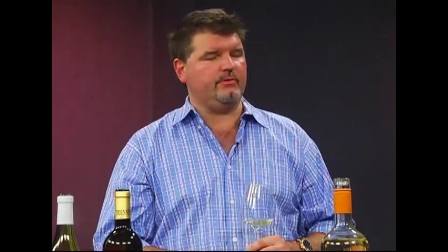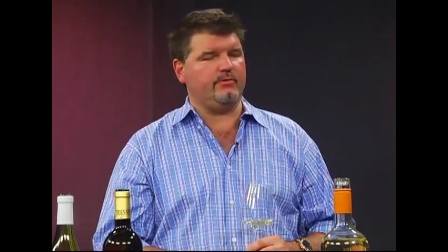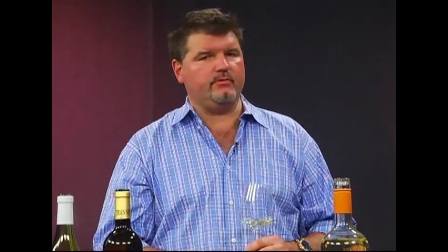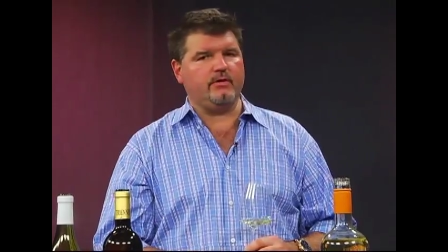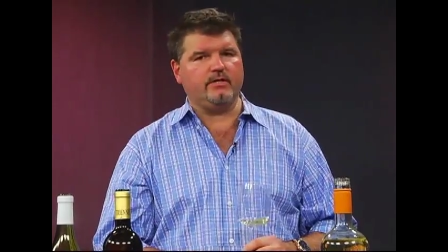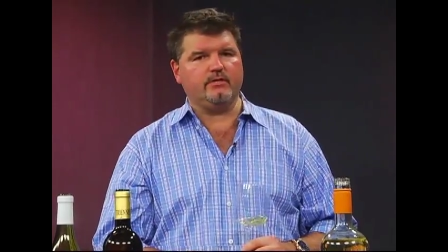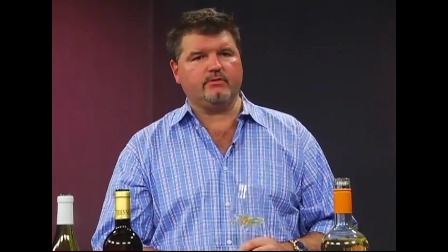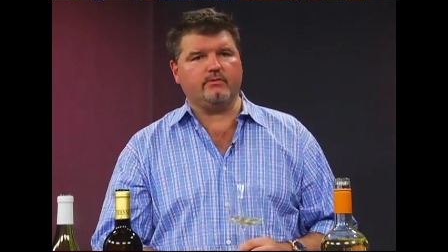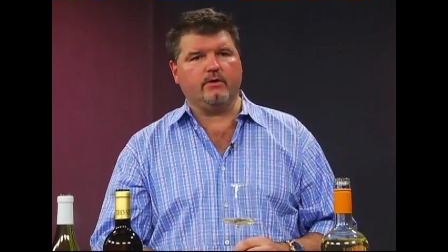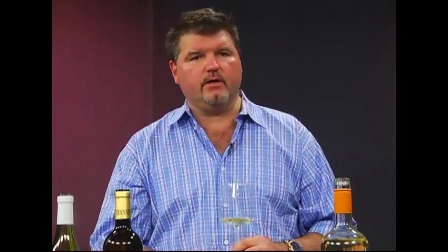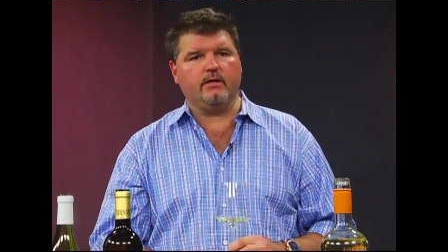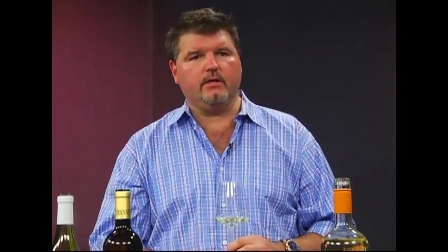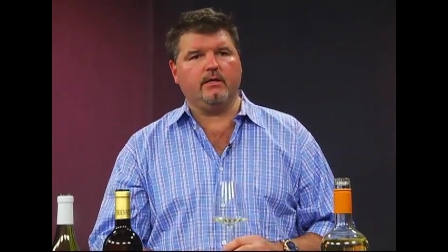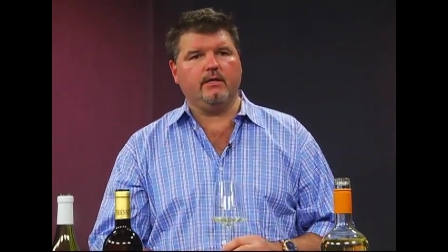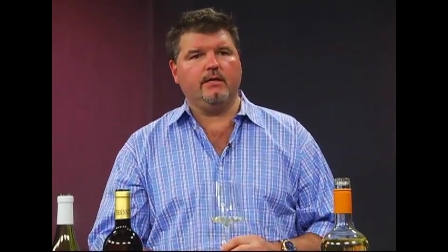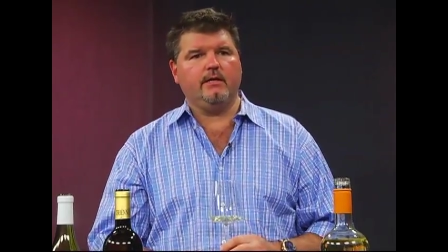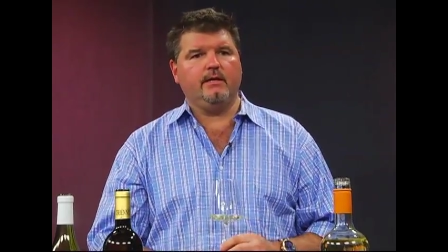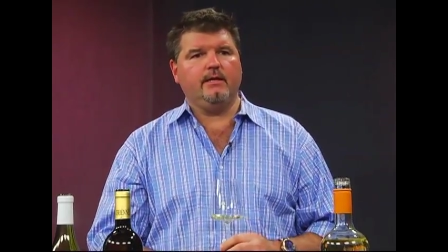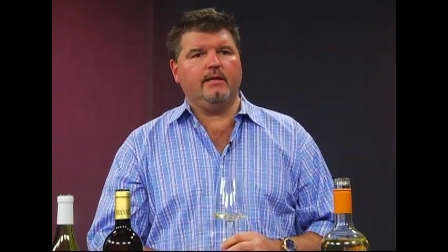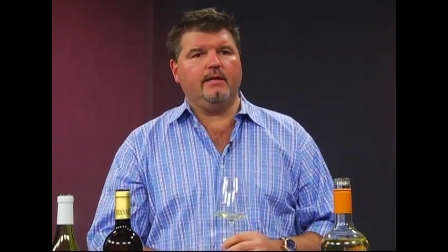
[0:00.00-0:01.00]
restaurant.
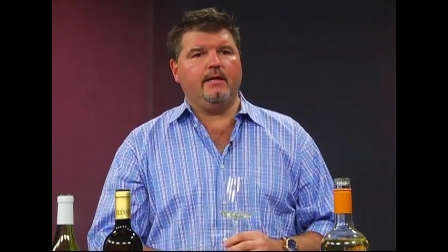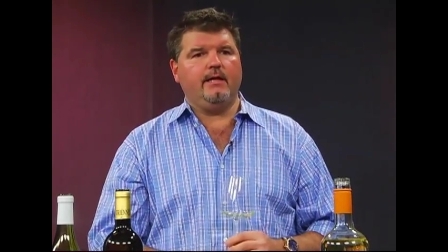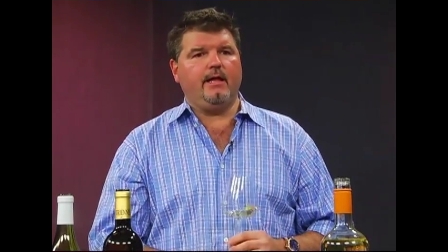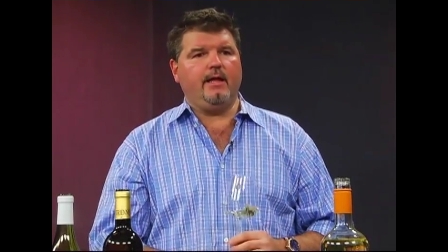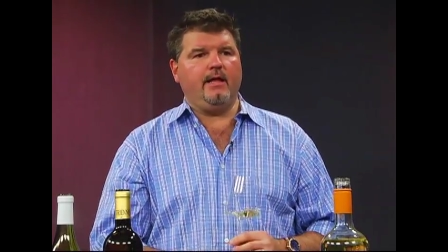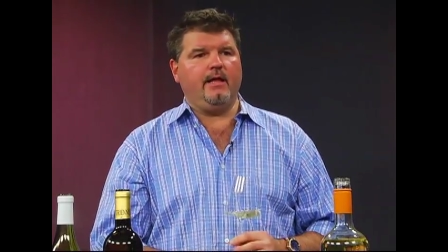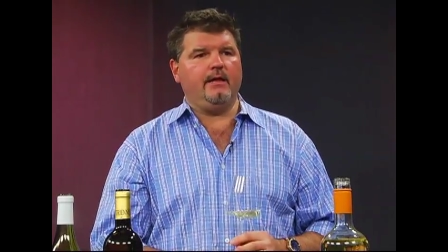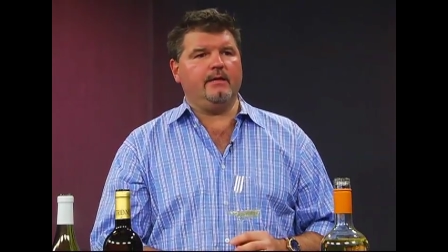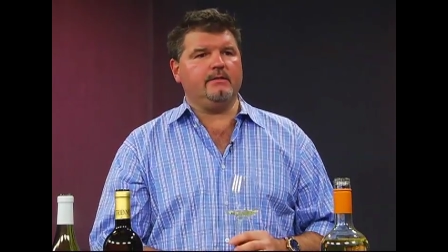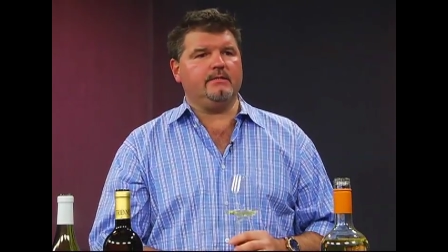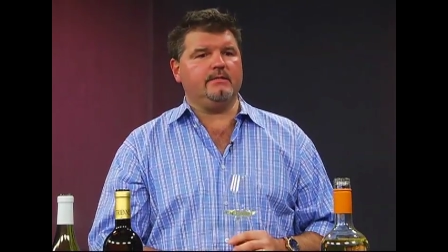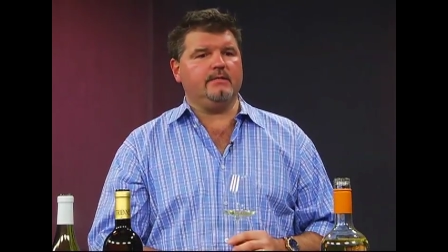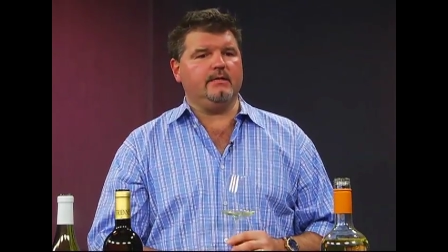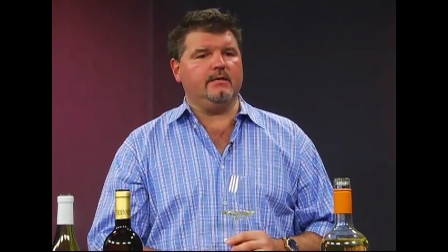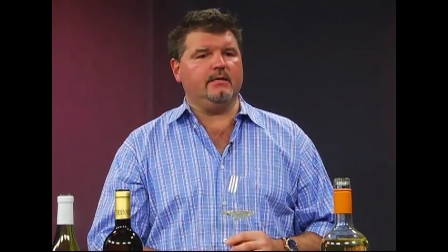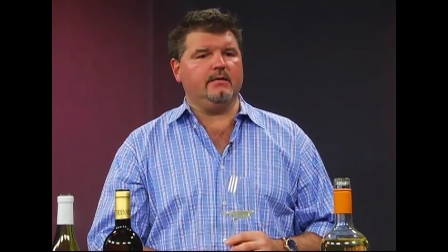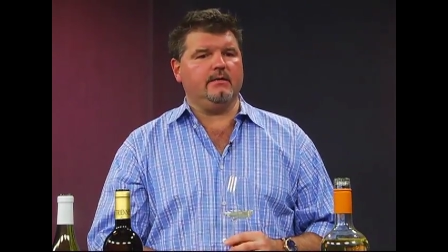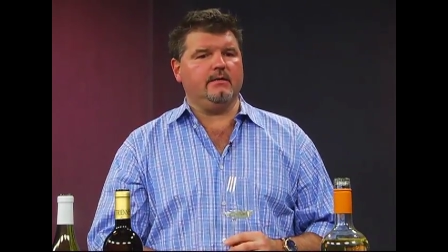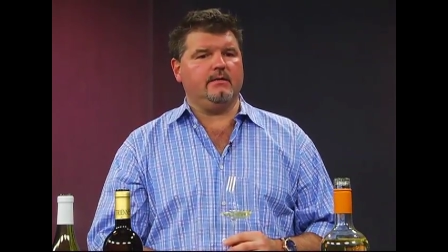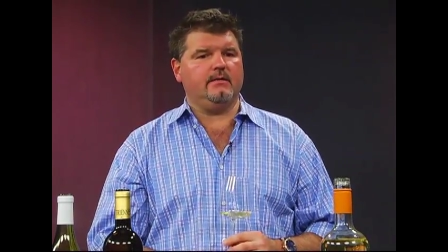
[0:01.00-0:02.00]
Mm. And
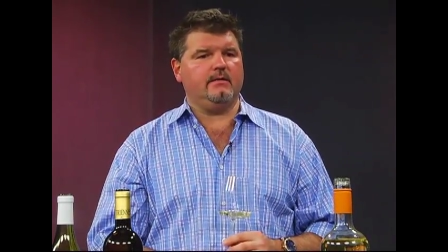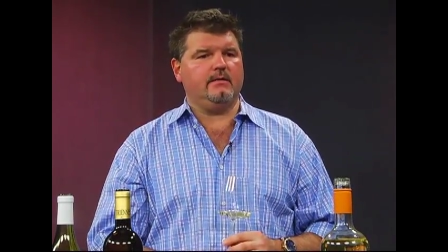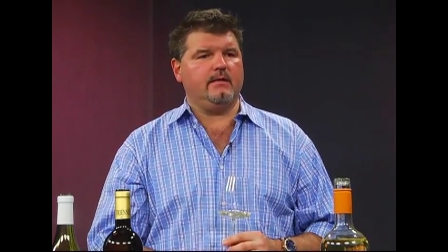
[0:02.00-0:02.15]
uh,